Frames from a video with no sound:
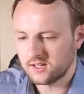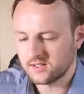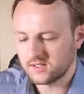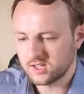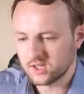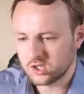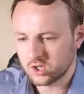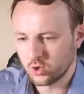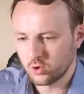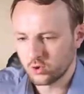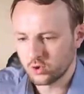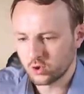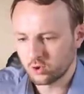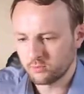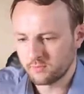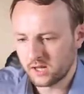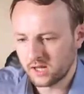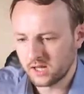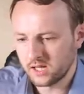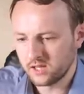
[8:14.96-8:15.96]

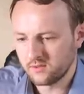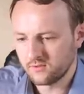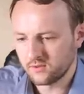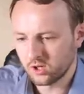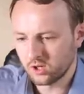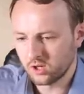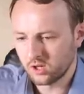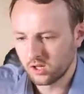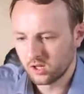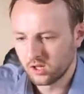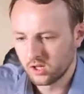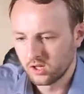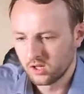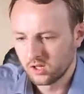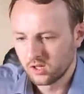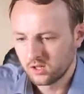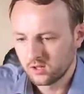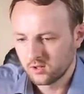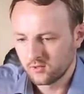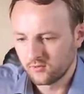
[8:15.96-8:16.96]
antisocial behavior,
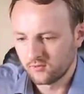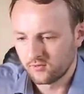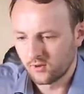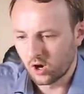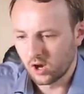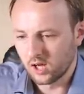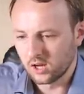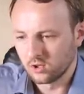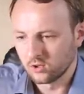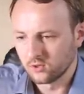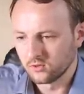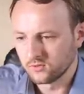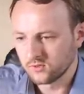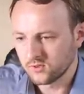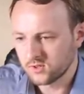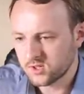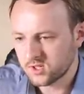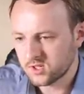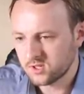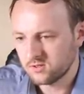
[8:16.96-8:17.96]

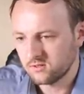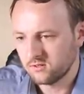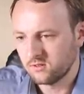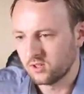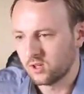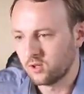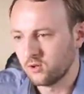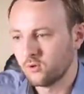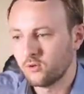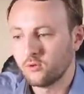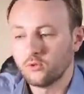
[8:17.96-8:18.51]
violence, you know,